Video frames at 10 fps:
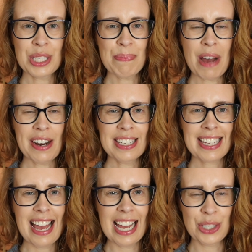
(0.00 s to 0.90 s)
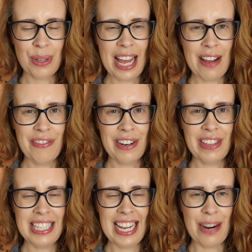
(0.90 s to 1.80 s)
this modest casual outfit of
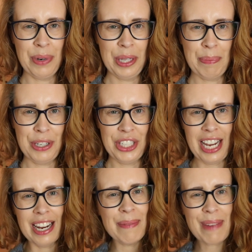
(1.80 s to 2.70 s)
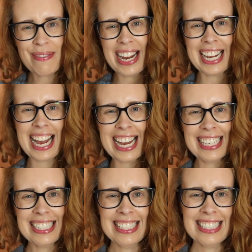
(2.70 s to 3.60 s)
the day. I really appreciate it. Bye-bye,
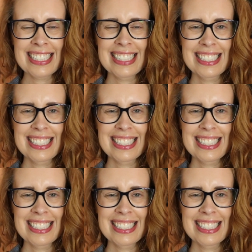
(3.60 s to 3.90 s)
guys.